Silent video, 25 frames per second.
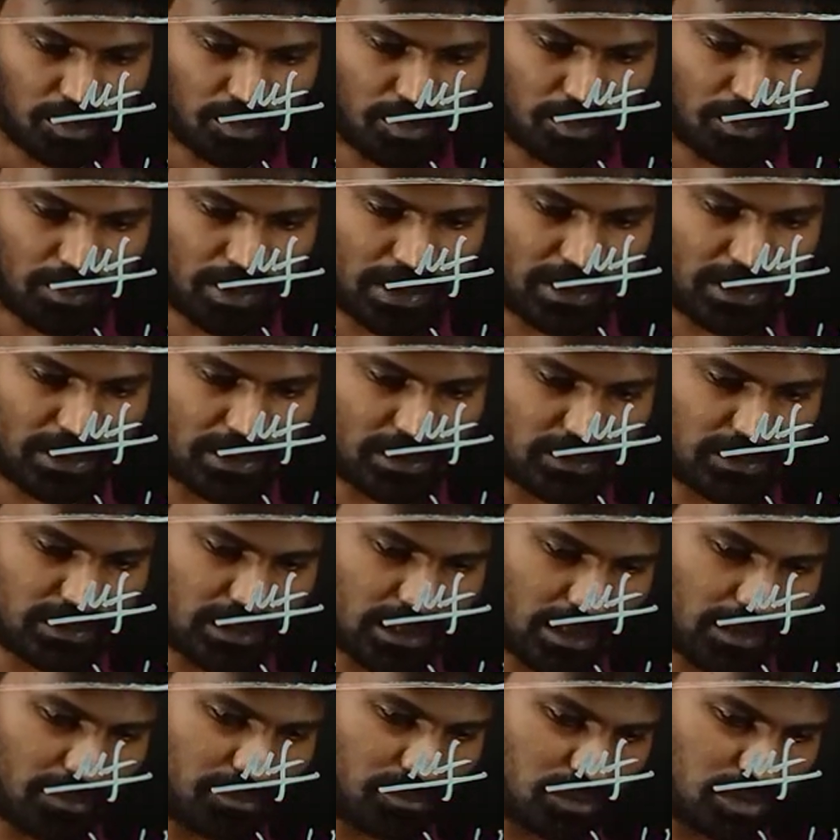Minus
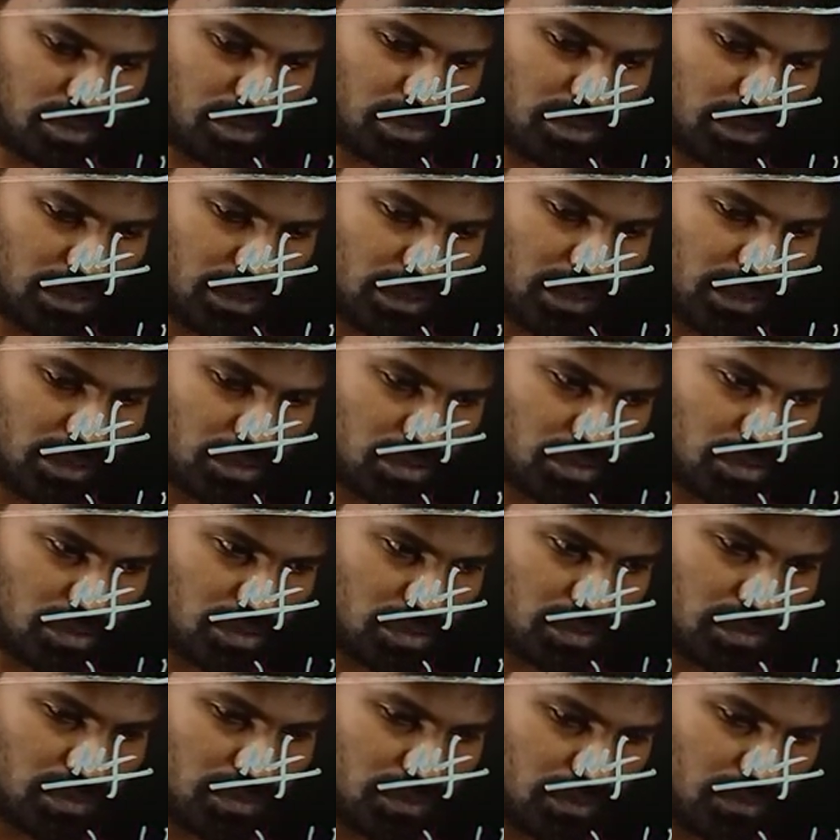
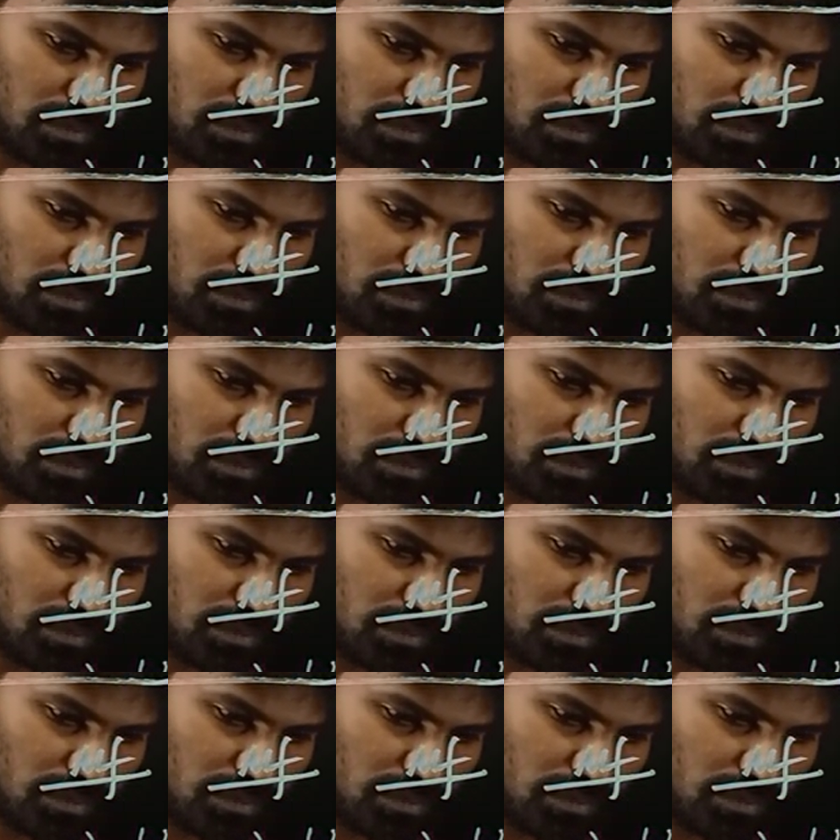mgh